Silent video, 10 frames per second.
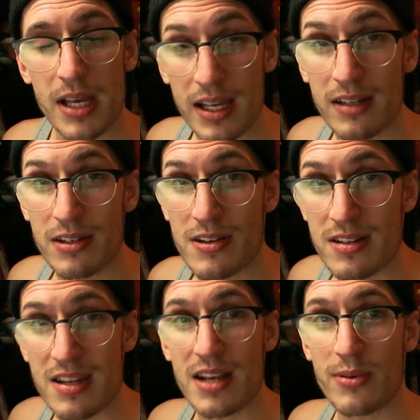And you
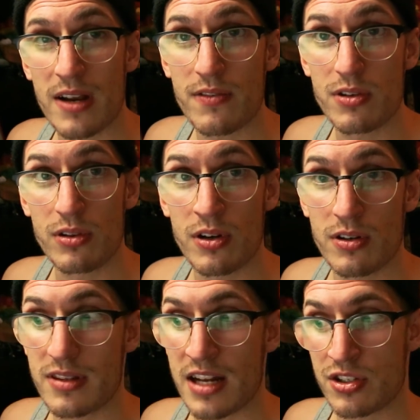can take whatever you
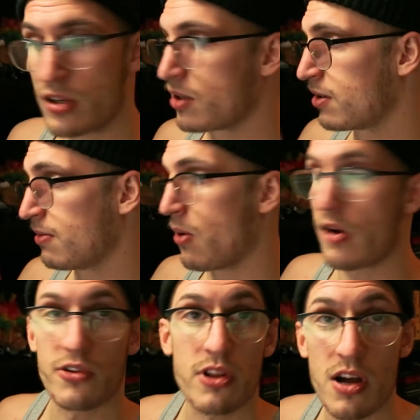learned that took
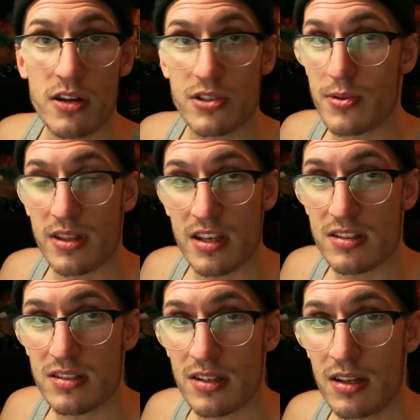however long doing
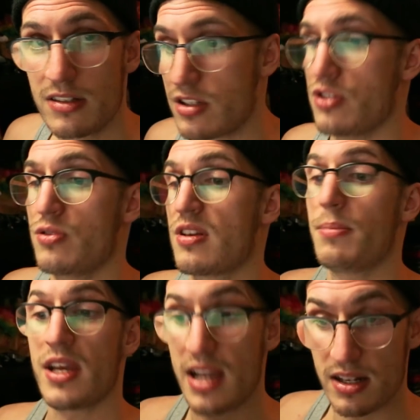this to do
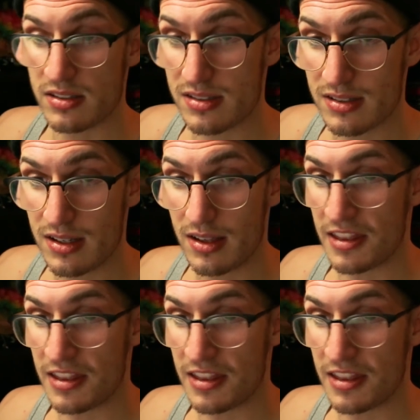something else.